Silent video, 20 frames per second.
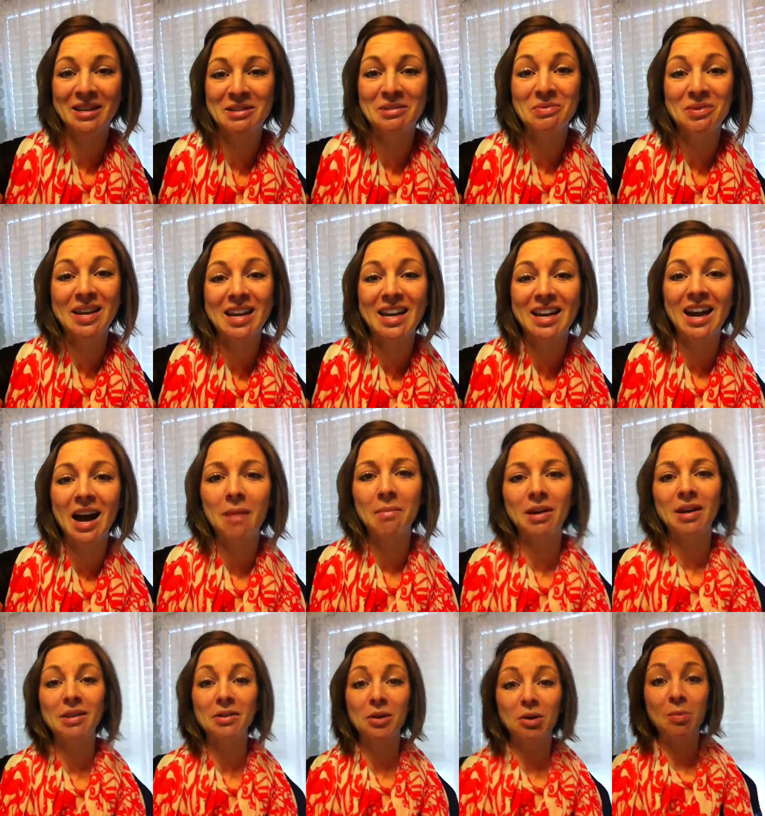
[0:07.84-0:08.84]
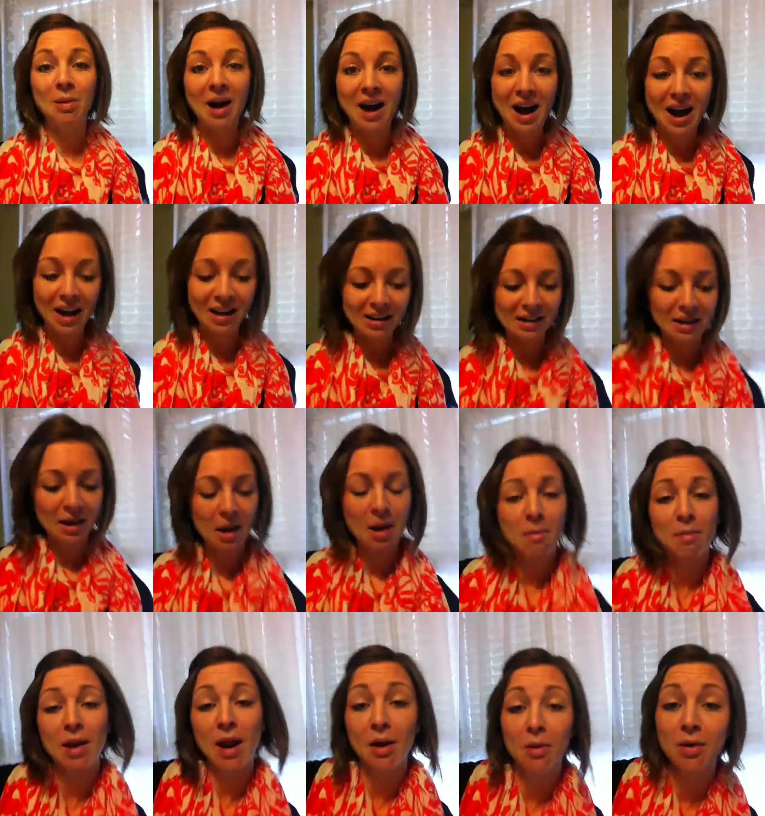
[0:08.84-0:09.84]
this week got me a little behind,
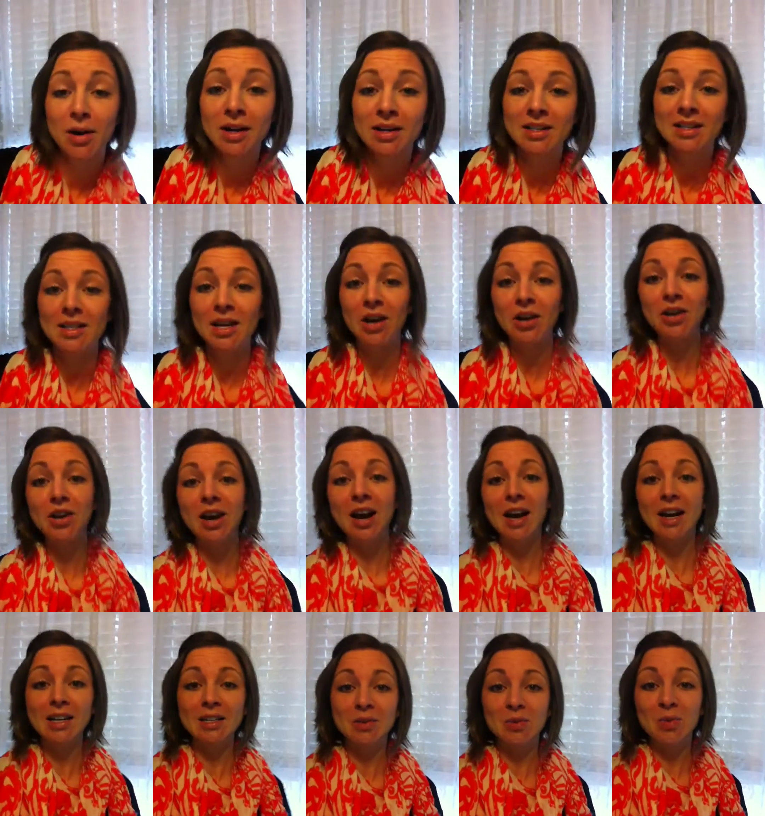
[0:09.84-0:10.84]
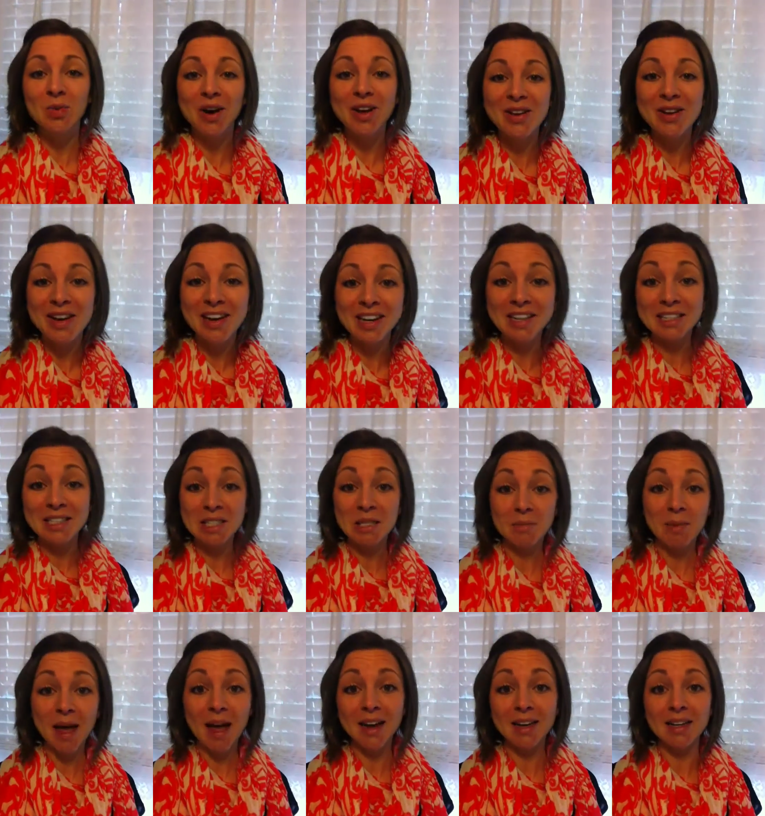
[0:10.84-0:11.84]
but I wanted to tell you guys what you can
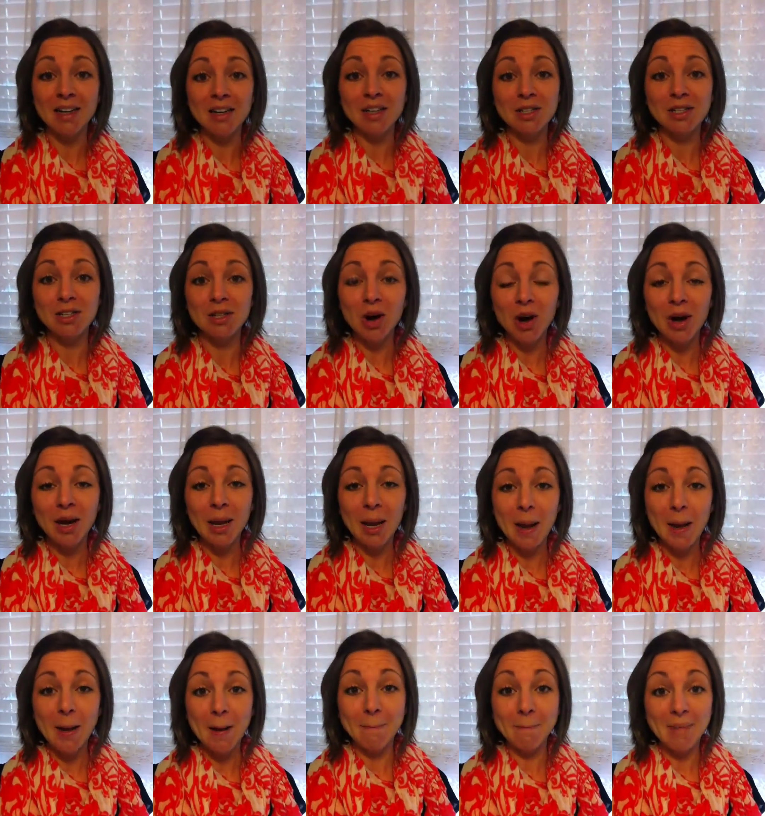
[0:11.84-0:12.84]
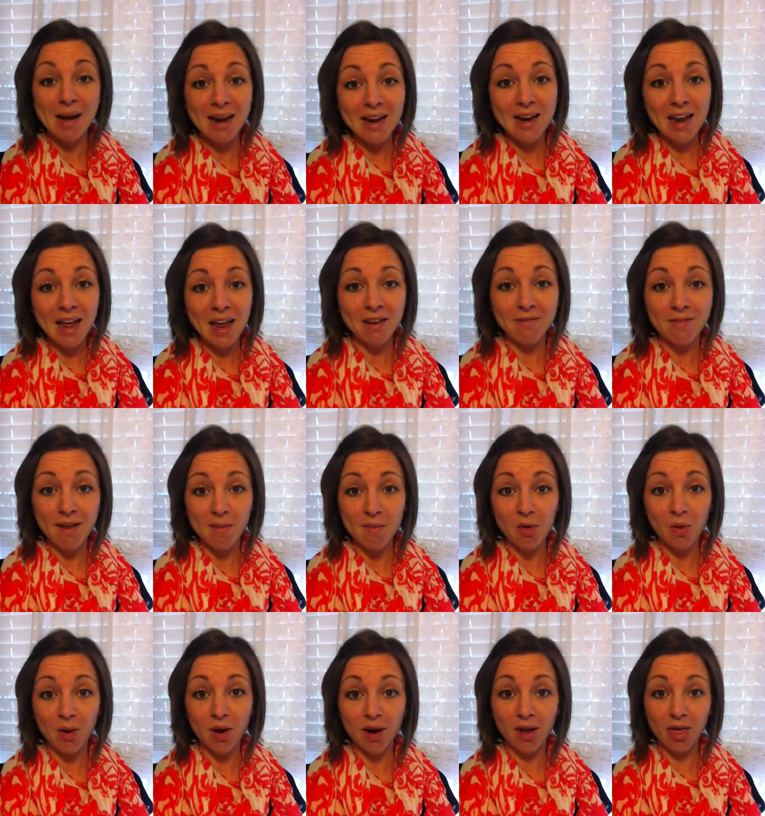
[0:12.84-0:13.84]
expect starting Monday,
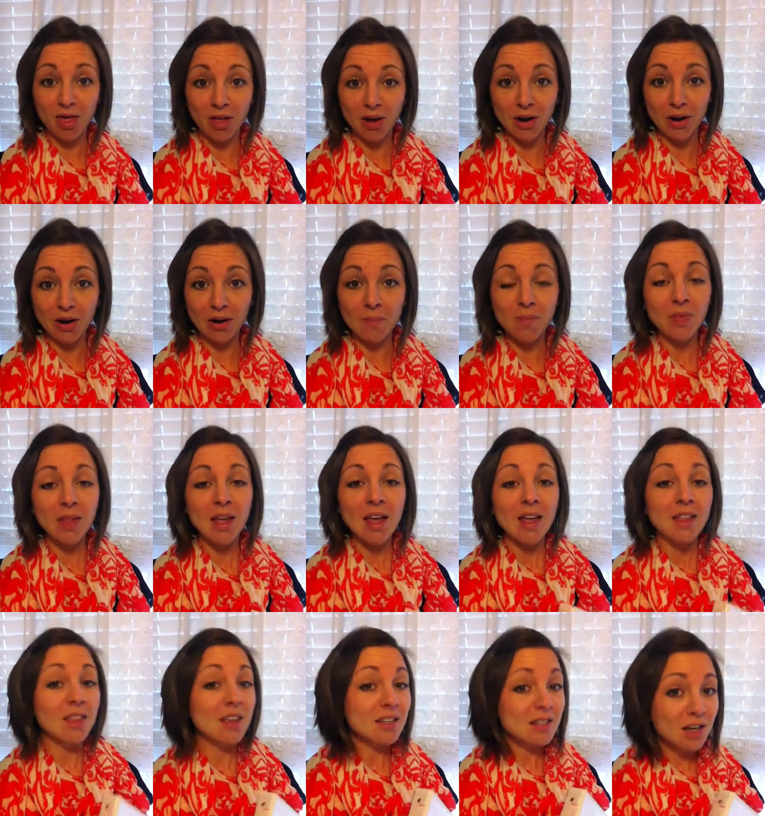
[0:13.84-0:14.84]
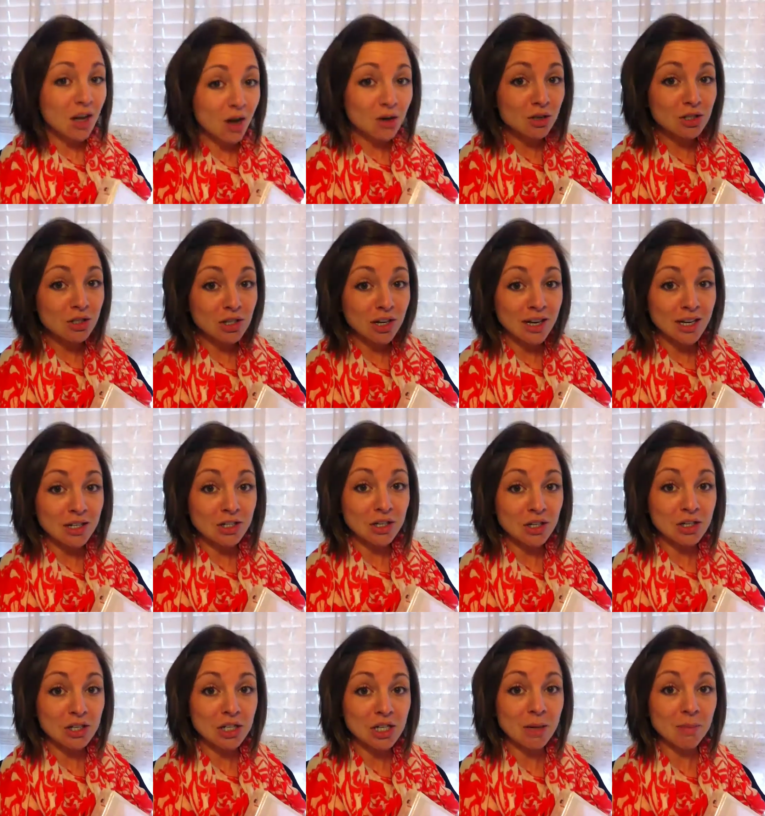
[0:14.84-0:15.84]
February 3rd. This coached
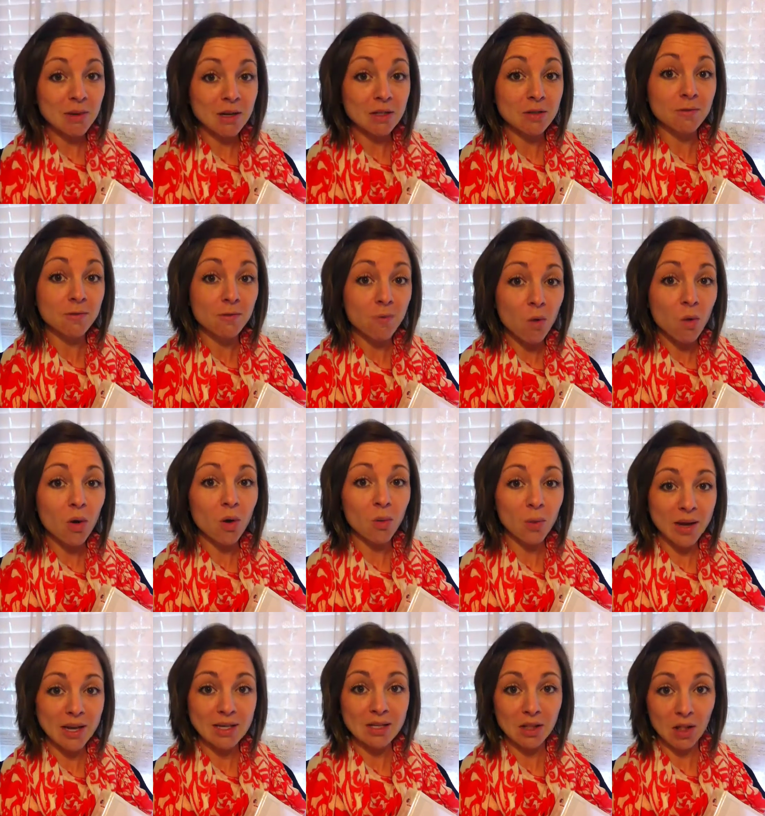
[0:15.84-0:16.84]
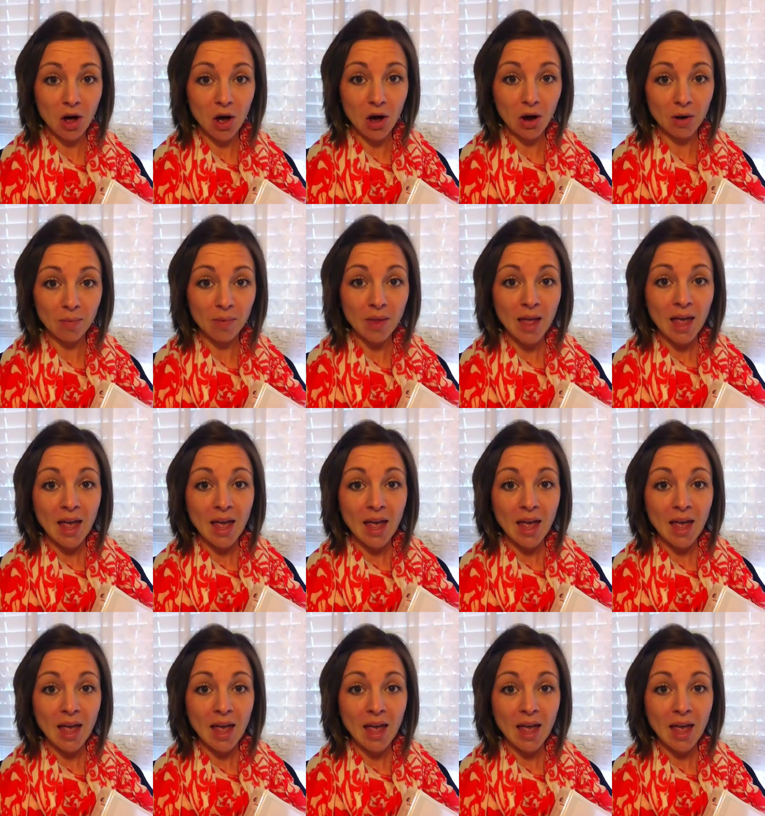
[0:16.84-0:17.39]
internship is four weeks long,